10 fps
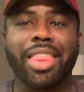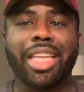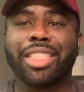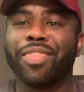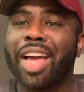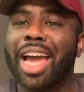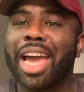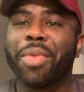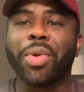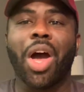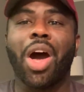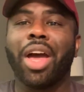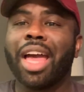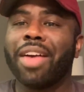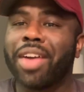That's fine. We
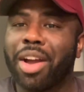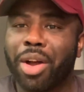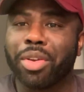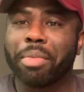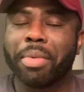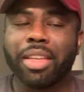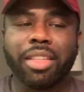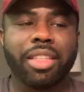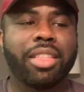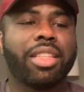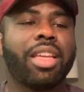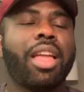all have our own opinion.